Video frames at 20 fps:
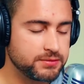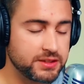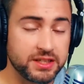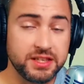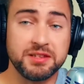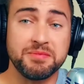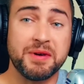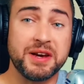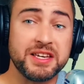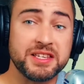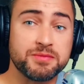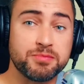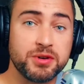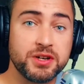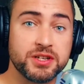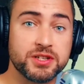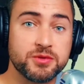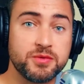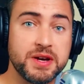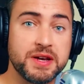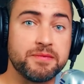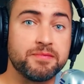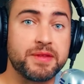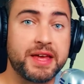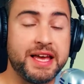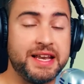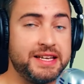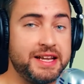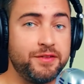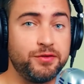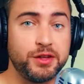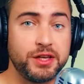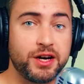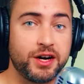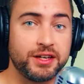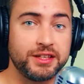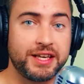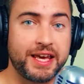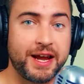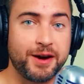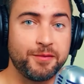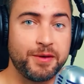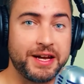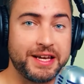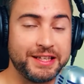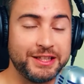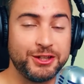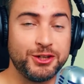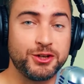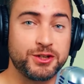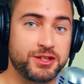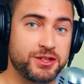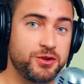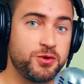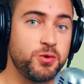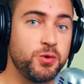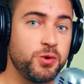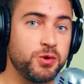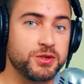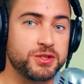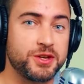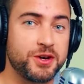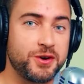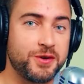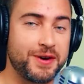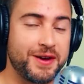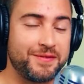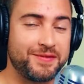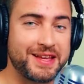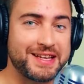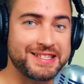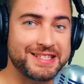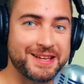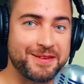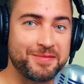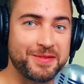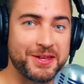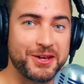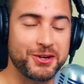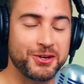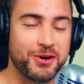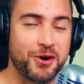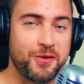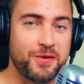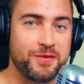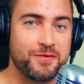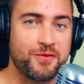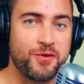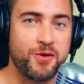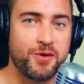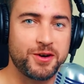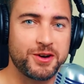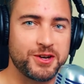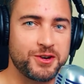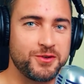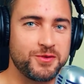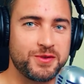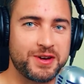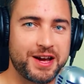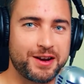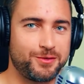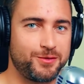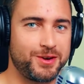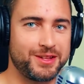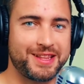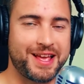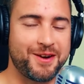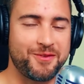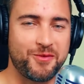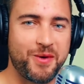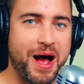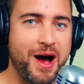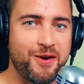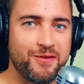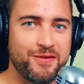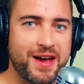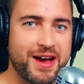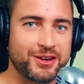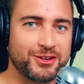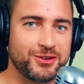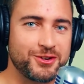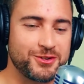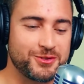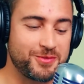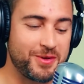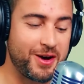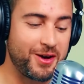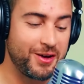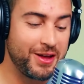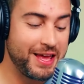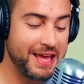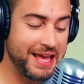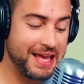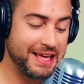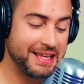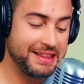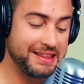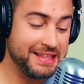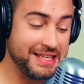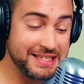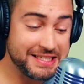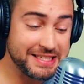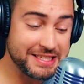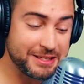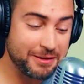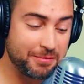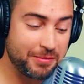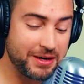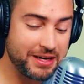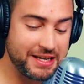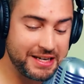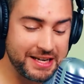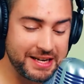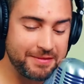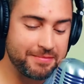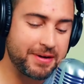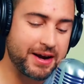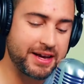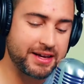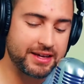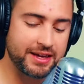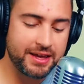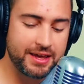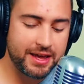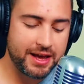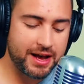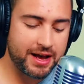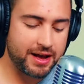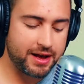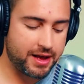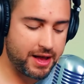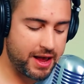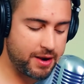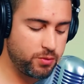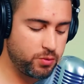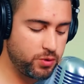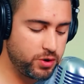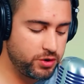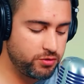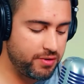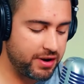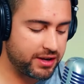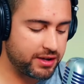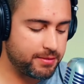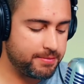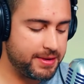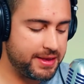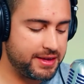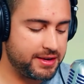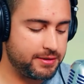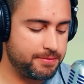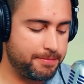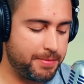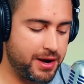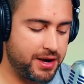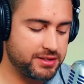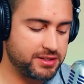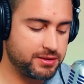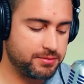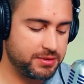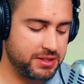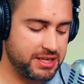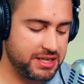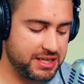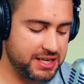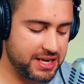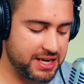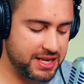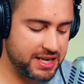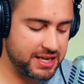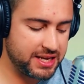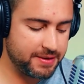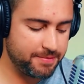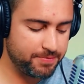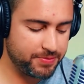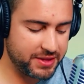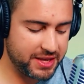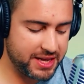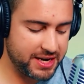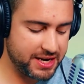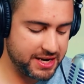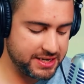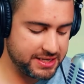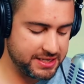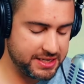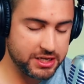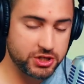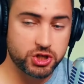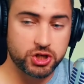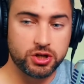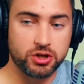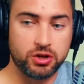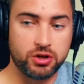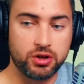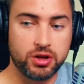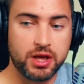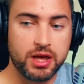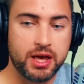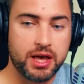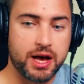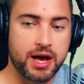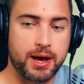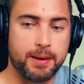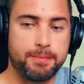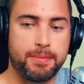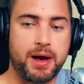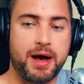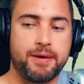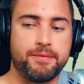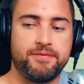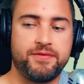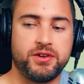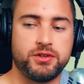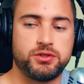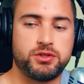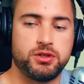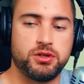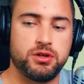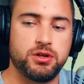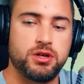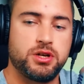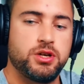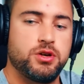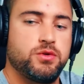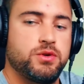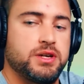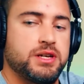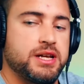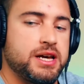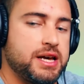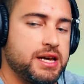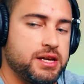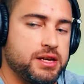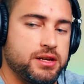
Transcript: this mic is pretty sweet, and definitely on camera, it looks cool. So if that's something you're going for and you kind of want that wow factor as well, this is a pretty neat mic. I would recommend possibly getting an additional pop filter. You could